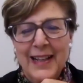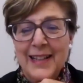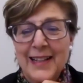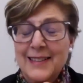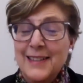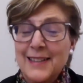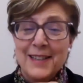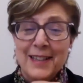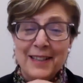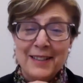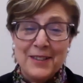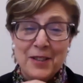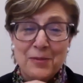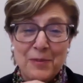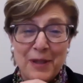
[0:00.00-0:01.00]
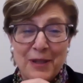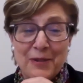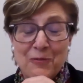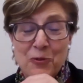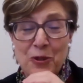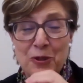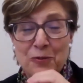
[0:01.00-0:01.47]
Sounds like it's going to be a
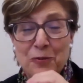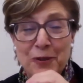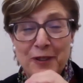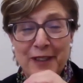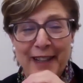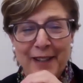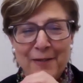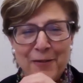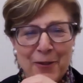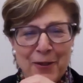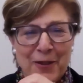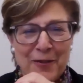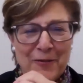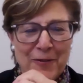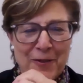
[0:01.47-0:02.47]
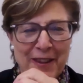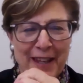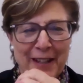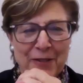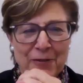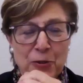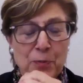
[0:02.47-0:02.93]
wonderful day for
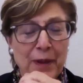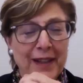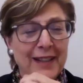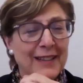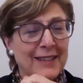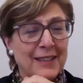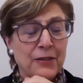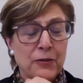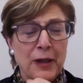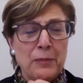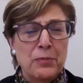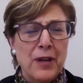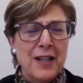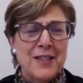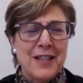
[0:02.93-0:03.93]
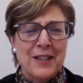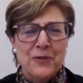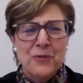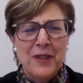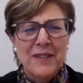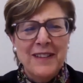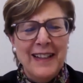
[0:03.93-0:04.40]
that group, and it's a great project.
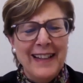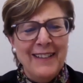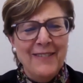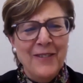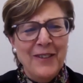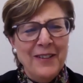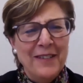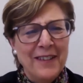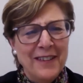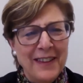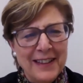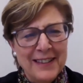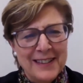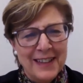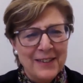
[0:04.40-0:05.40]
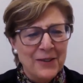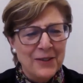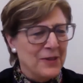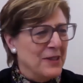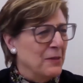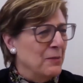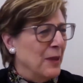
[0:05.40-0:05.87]
One of the things I
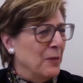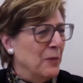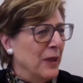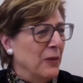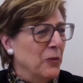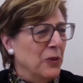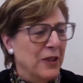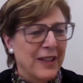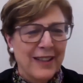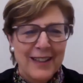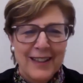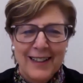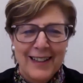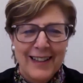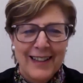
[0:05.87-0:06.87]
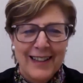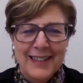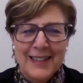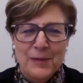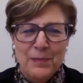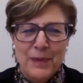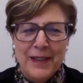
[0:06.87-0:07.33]
notice about my work, and I
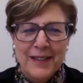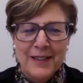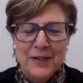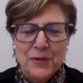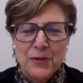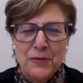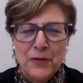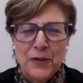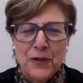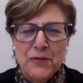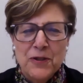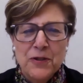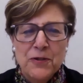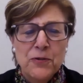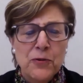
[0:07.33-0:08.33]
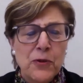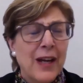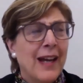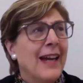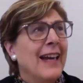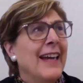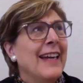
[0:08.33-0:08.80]
suspect it's true for you too,
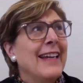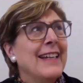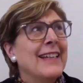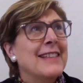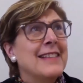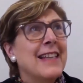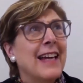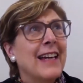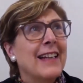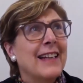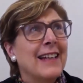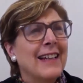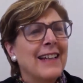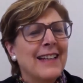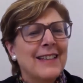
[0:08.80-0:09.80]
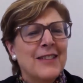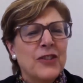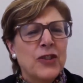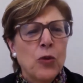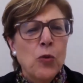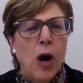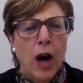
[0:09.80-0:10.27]
is that it's
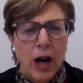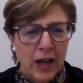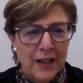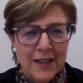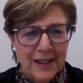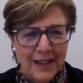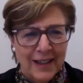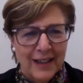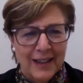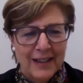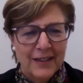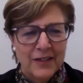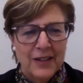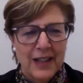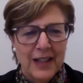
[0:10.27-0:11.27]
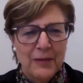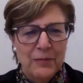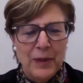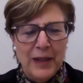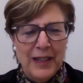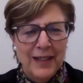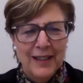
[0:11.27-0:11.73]
so heartening
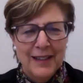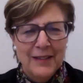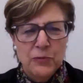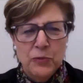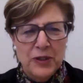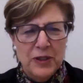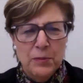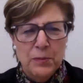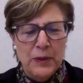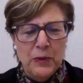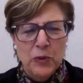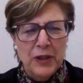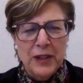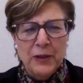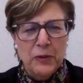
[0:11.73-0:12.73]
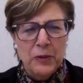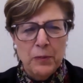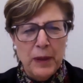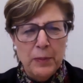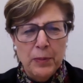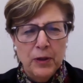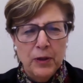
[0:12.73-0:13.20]
because to be working with
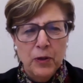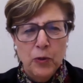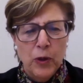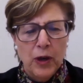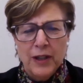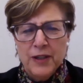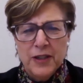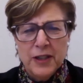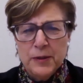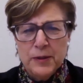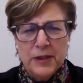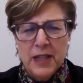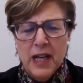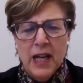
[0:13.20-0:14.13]
people who are just